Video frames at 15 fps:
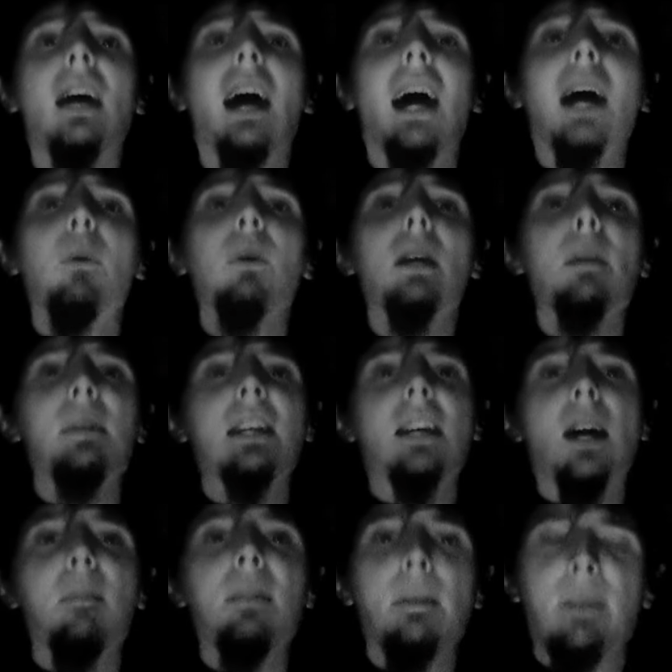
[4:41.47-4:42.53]
I want to
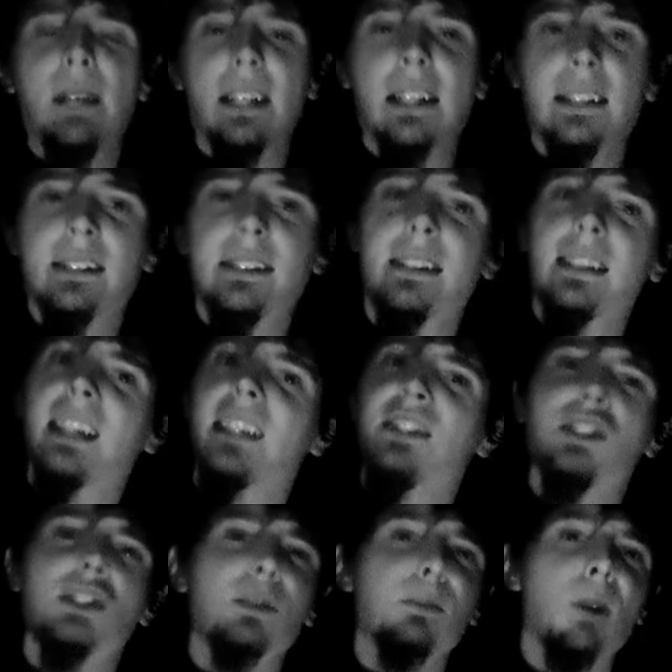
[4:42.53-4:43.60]
become the biggest and
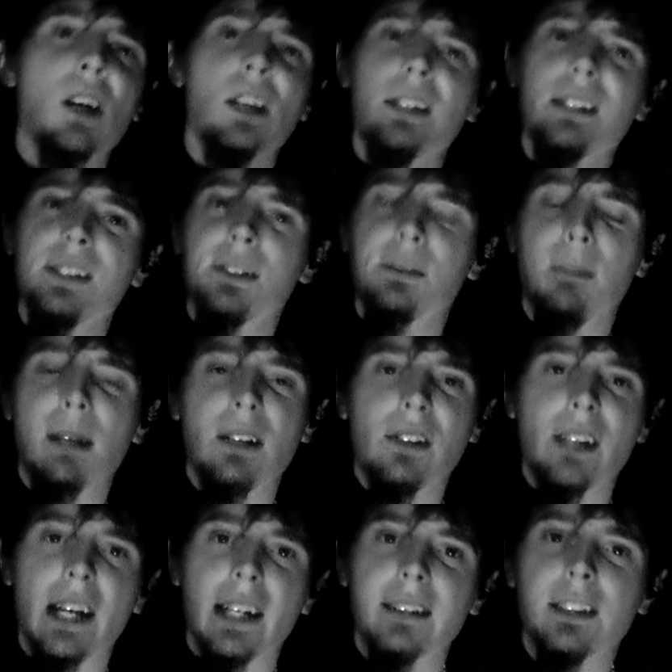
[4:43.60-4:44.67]
smartest
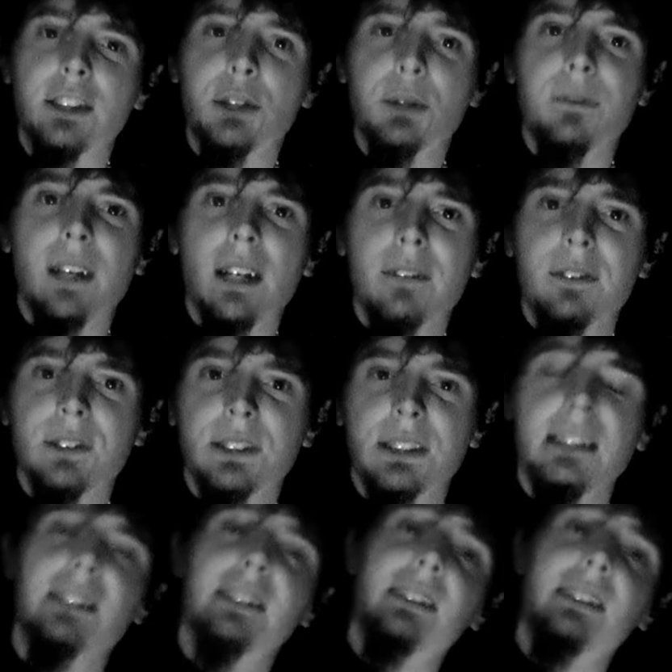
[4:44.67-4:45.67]
metalhead that you've ever seen.